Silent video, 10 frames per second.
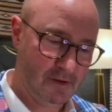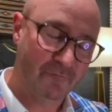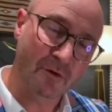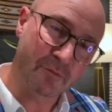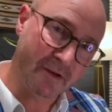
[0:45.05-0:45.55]
I
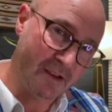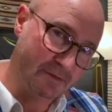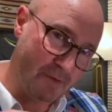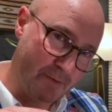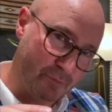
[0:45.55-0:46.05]
thought I'd break out
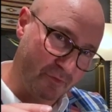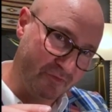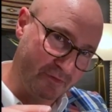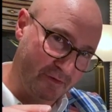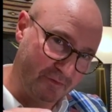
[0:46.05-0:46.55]
the bad boys
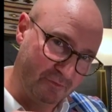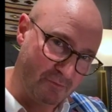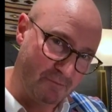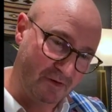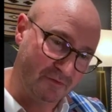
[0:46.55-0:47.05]
tonight. This is one of
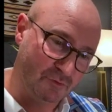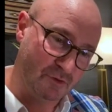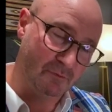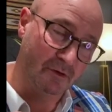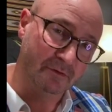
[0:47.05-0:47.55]
my
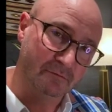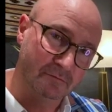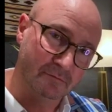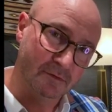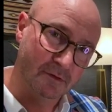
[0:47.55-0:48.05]
mid-century modern
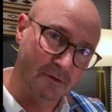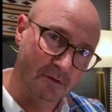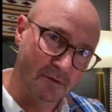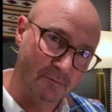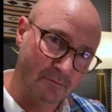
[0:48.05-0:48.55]

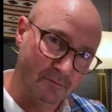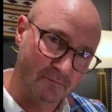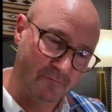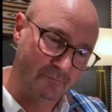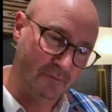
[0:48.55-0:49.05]

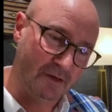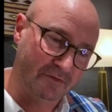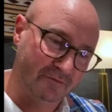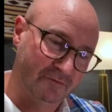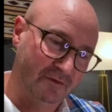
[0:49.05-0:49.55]

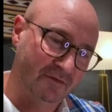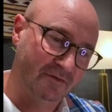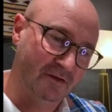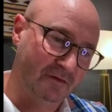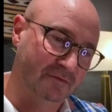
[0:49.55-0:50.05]
glasses from the
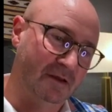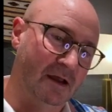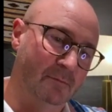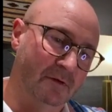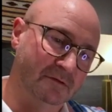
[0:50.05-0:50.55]
60s.
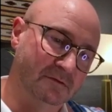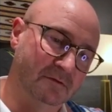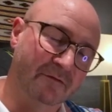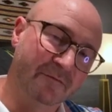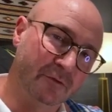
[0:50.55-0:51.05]
Um,
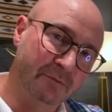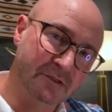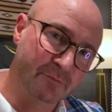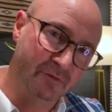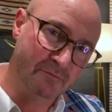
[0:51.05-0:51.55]
if I filled up to
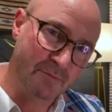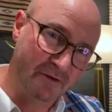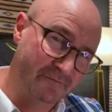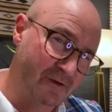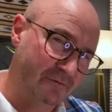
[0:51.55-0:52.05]
the brim, it'd be a
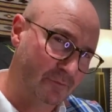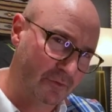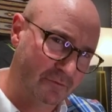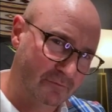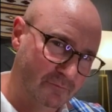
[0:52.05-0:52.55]
third of a
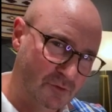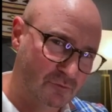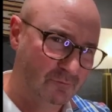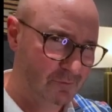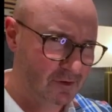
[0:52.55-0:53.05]
bottle, which
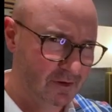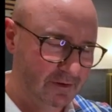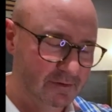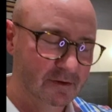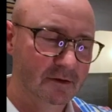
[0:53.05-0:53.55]
wouldn't be polite.
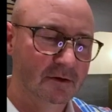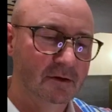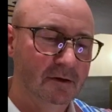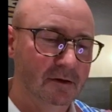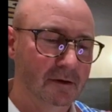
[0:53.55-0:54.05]

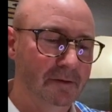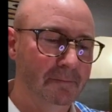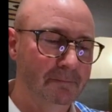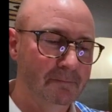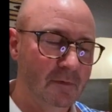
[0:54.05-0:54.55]

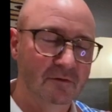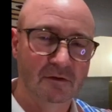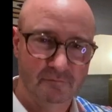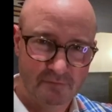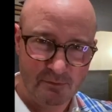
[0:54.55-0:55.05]
Um, so
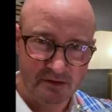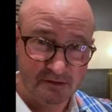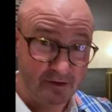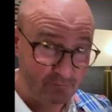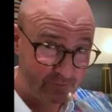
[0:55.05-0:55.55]
I'm keeping it
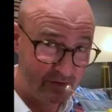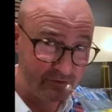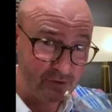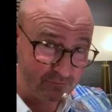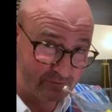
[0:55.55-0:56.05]
tidy. Here's
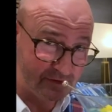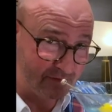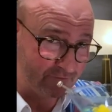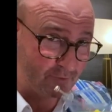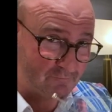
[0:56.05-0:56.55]
to you.
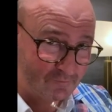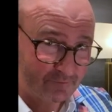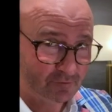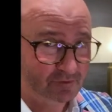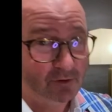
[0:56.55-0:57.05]
Cheers, everyone.
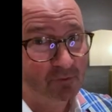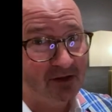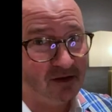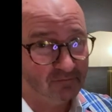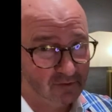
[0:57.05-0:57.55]
It's a long
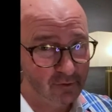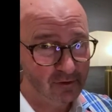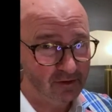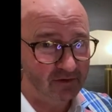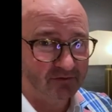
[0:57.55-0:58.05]
weekend
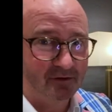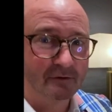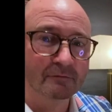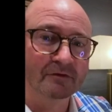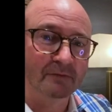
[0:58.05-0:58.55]
locally, so
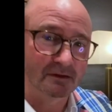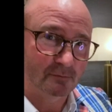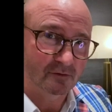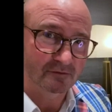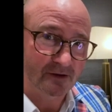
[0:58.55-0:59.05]
let's make the
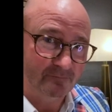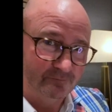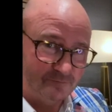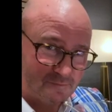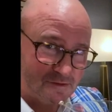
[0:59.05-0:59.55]
most of that.
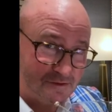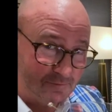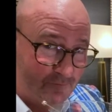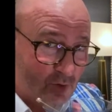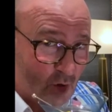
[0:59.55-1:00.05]
Tishin.